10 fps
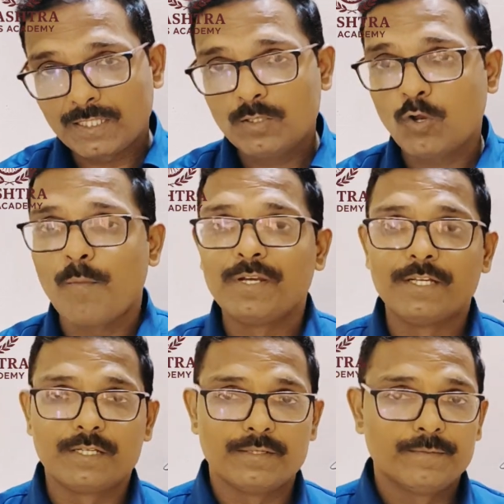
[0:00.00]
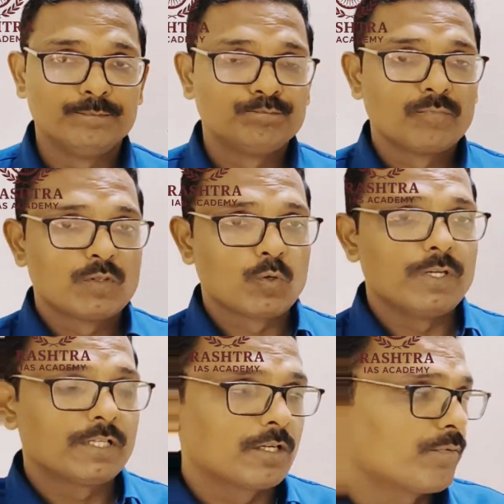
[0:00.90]
the nominated. So
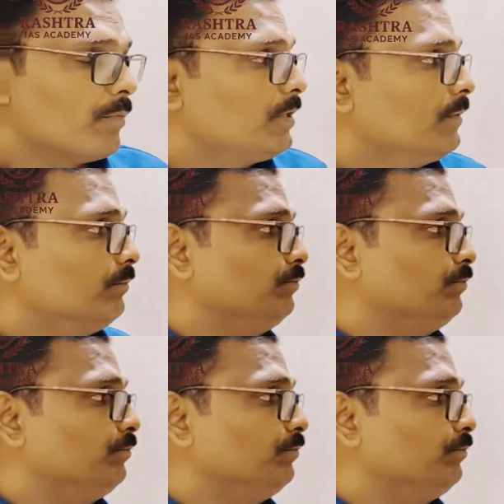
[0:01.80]
elected from the